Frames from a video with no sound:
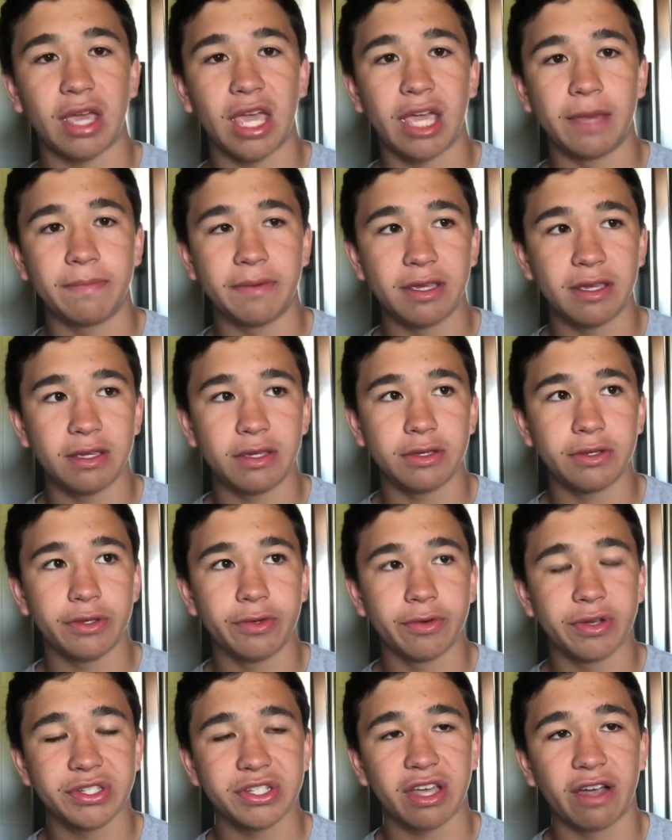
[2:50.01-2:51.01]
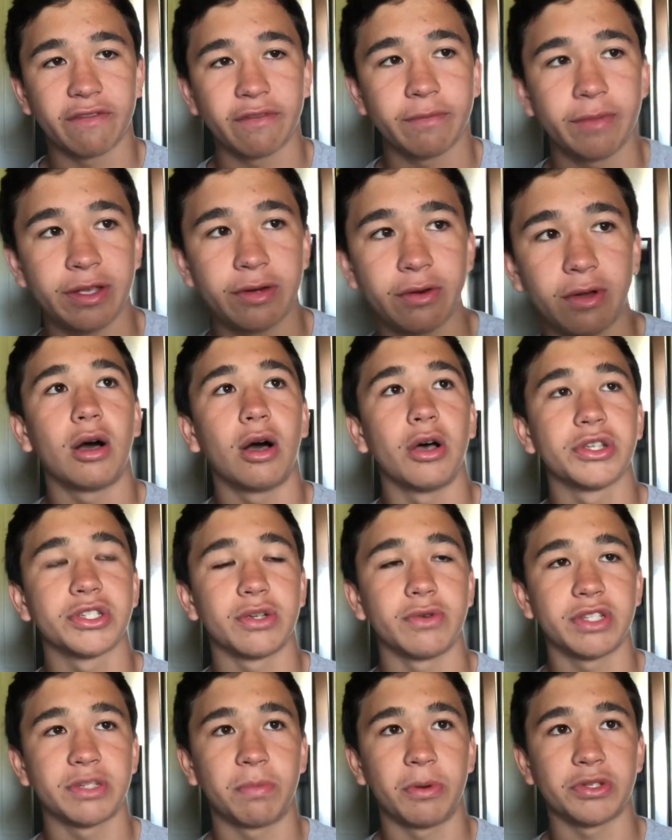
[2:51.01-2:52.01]
AP US Government
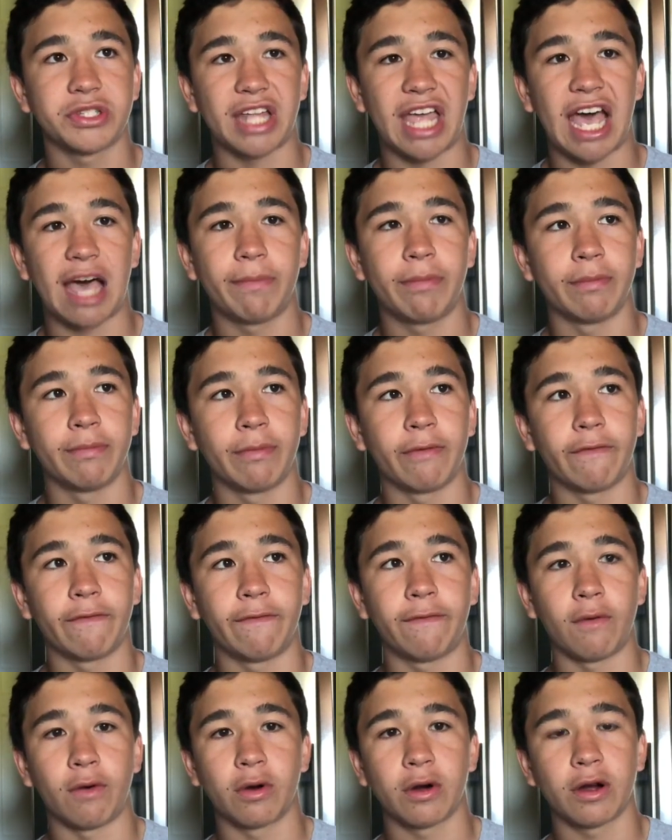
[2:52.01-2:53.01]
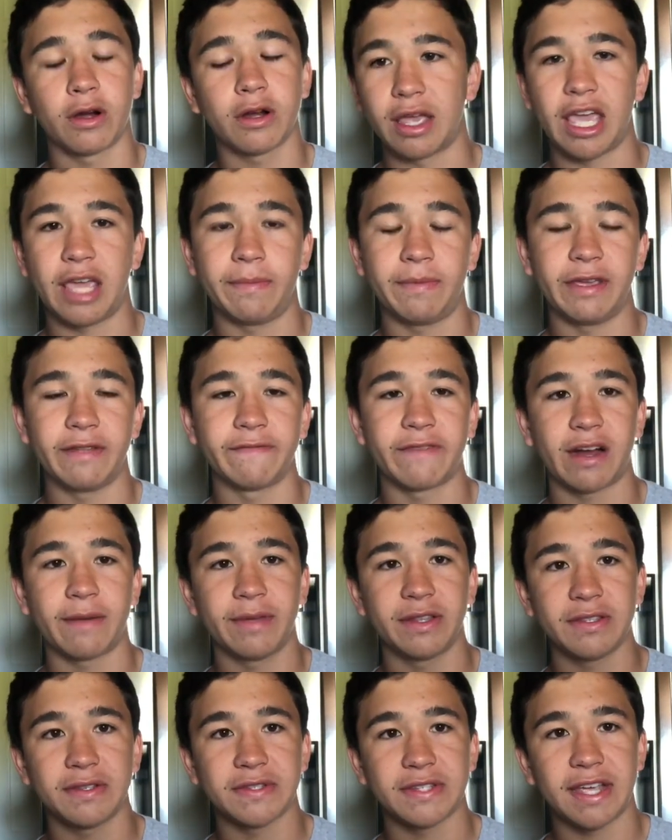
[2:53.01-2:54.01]
also was supposed to happen before AP
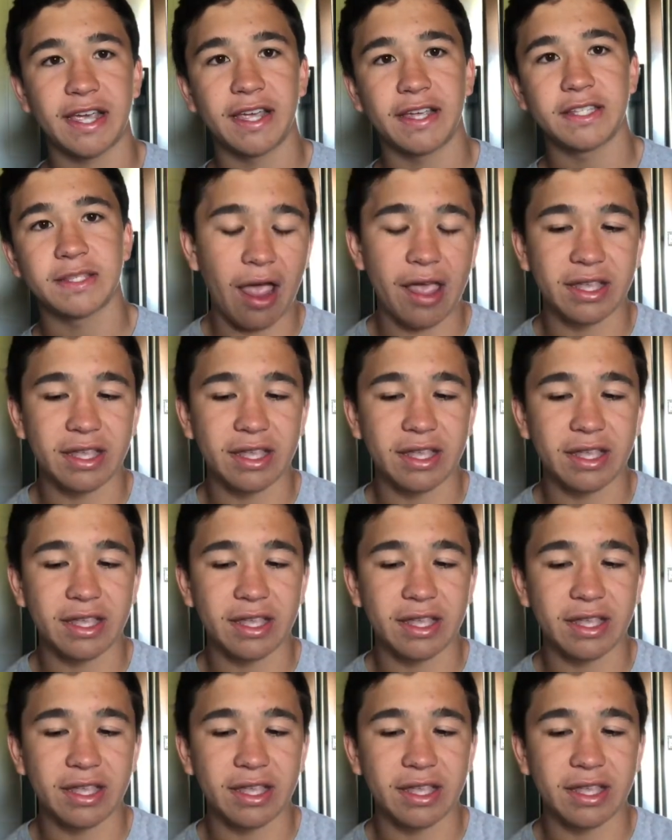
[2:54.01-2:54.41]
Environmental Science.